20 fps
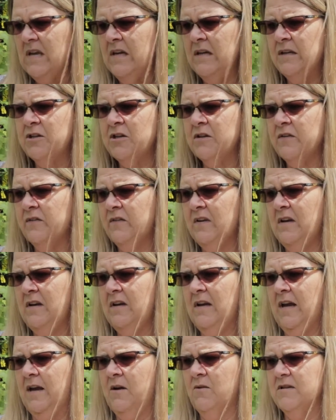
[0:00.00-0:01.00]
And just
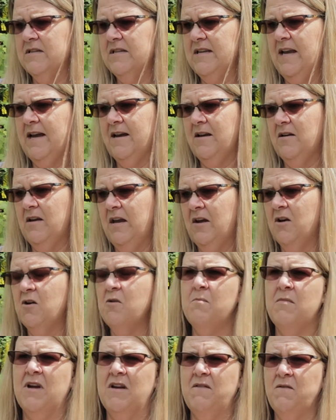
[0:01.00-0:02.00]
seeing how it's
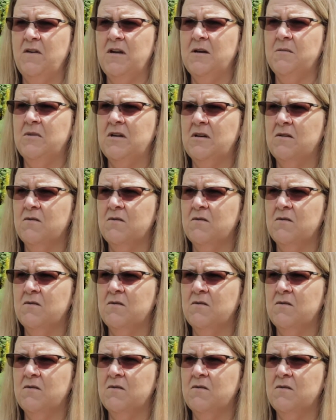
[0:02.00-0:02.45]
helped my family